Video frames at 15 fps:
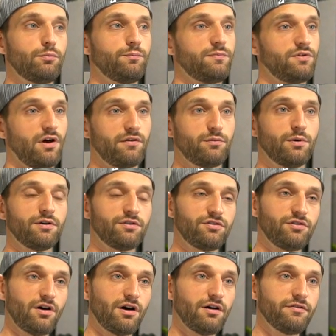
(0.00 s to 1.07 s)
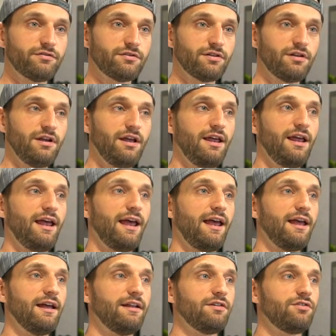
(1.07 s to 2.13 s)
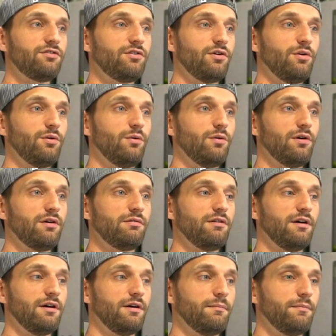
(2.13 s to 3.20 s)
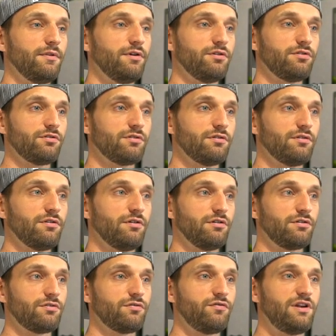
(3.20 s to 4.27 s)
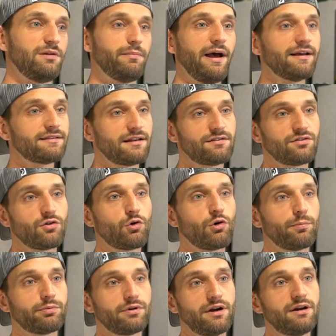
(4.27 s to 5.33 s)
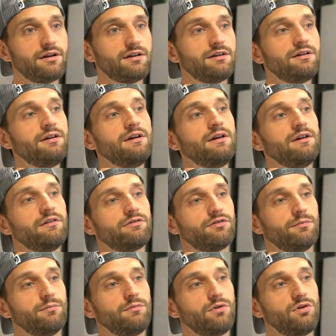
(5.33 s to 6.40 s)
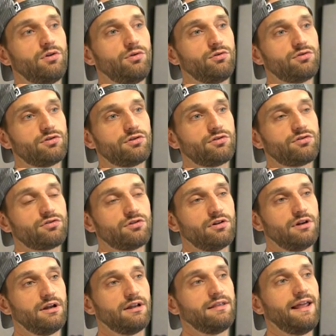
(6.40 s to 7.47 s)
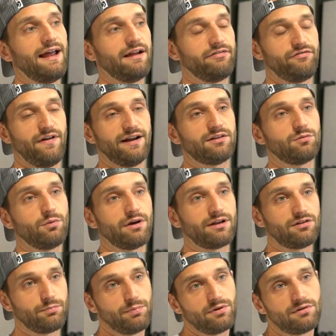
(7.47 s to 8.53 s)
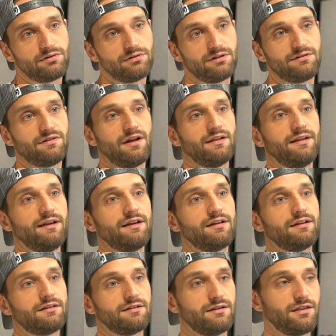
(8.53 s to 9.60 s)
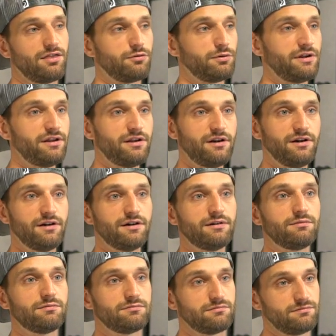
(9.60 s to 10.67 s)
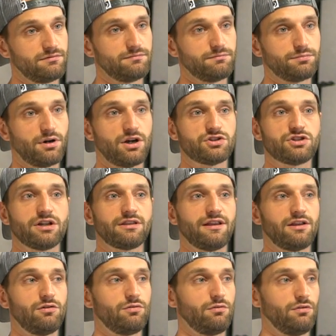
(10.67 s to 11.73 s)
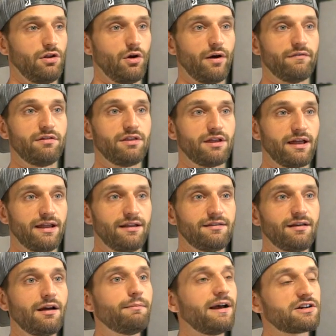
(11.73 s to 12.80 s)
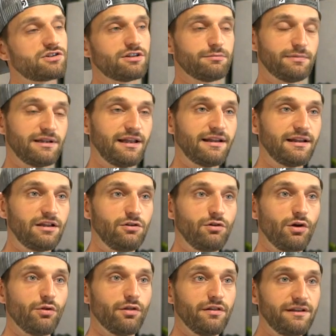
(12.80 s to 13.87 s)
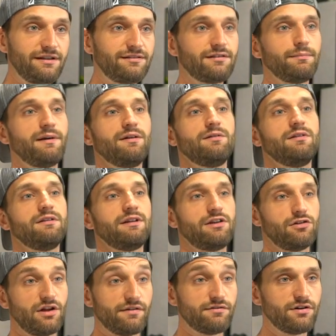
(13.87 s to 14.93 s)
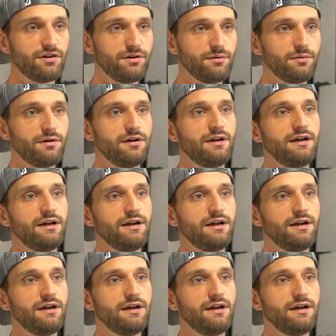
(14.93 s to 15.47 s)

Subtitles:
Software is soft. And so there's feedback that's incorporated from users that affect what gets built. It's not like a 3-year project that you know everything ahead of time. Actually, at the beginning, you know the least amount that you'll ever know.